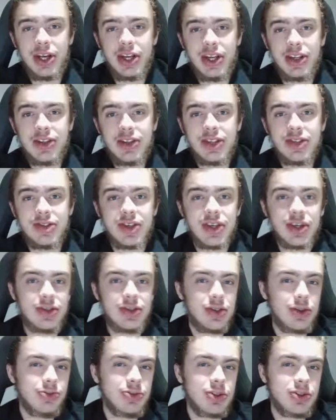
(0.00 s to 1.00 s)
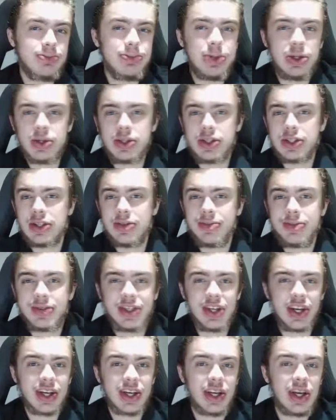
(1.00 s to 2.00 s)
in these airdrops, and most of them
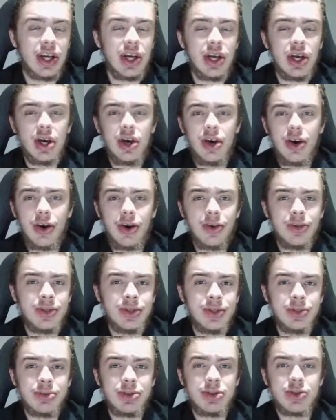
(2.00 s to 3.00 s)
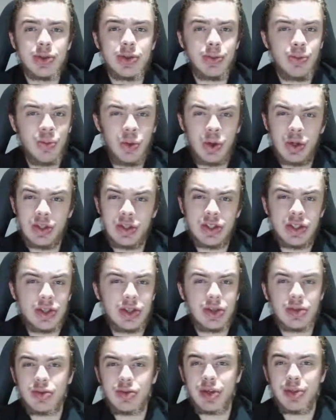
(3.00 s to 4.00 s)
take only between 1 to
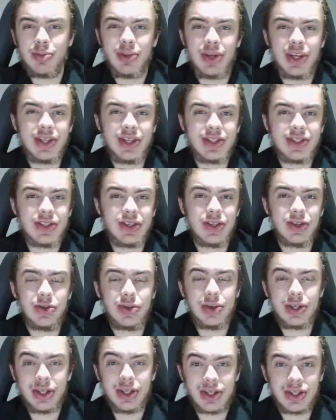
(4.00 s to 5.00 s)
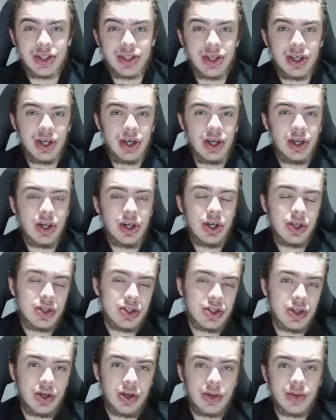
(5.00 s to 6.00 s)
3 minutes to do each.
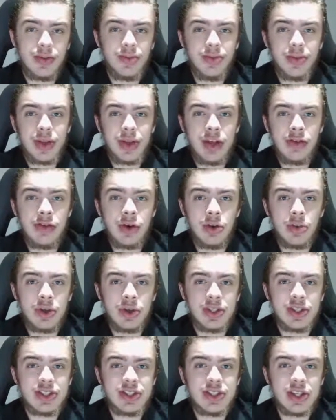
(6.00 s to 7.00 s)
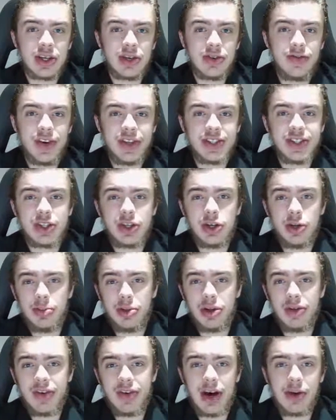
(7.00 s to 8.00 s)
So if you're willing to sacrifice a
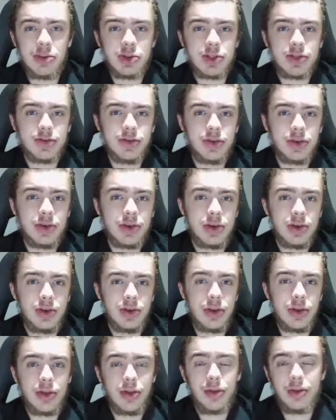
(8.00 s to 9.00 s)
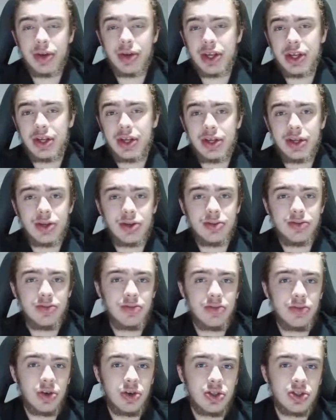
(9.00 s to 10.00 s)
couple of hours for
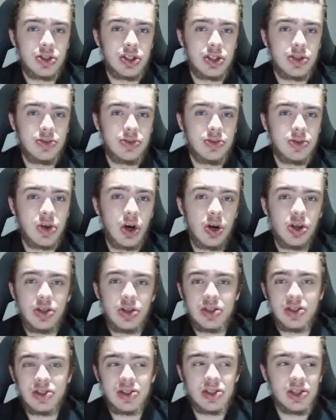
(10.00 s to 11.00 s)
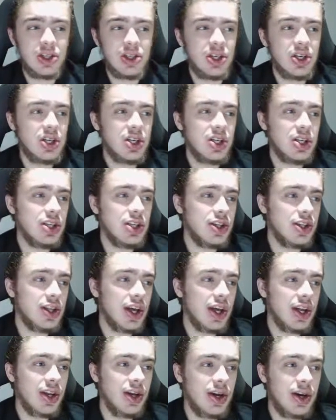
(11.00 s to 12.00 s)
$300,
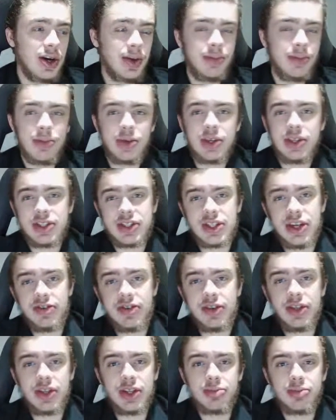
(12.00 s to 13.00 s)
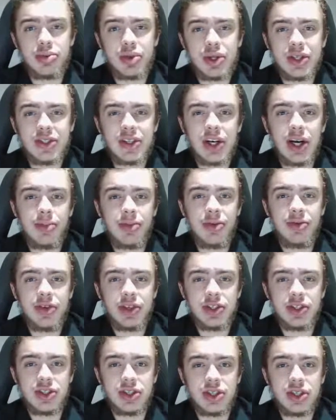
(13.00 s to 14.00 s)
then it's definitely pretty time
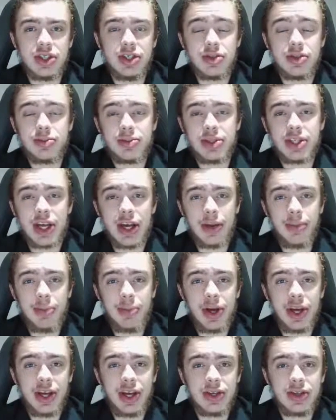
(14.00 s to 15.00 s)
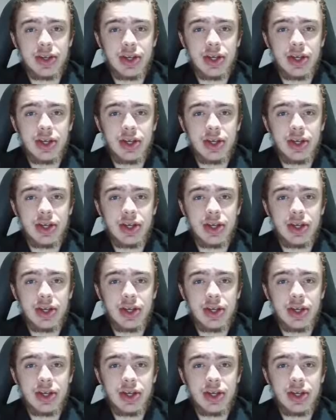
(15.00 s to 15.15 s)
efficient, and you'll be getting paid